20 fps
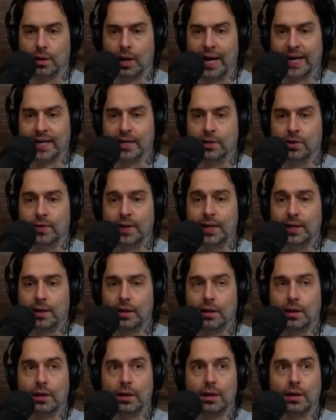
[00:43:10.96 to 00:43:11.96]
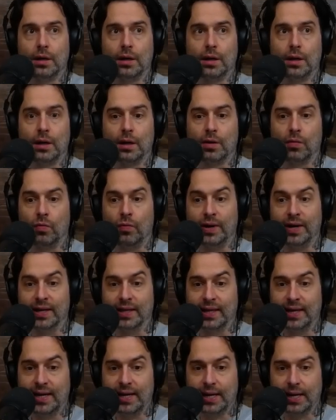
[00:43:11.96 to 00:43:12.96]
I can do it?
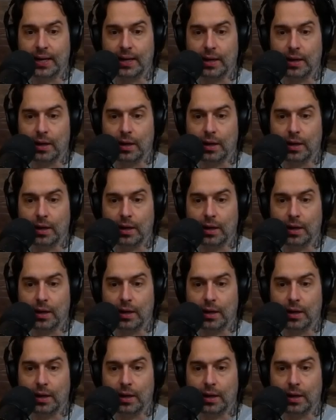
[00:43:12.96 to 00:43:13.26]
Really?